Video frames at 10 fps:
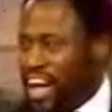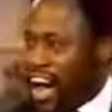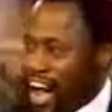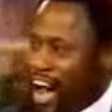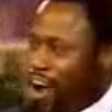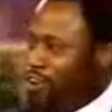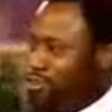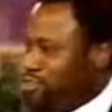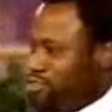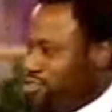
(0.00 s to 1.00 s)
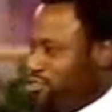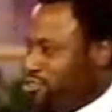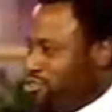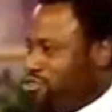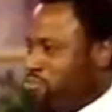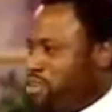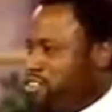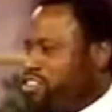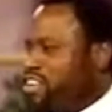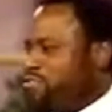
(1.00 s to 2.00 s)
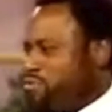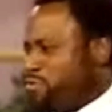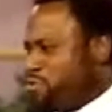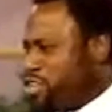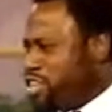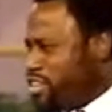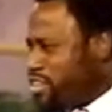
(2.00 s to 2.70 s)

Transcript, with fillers: how to be set free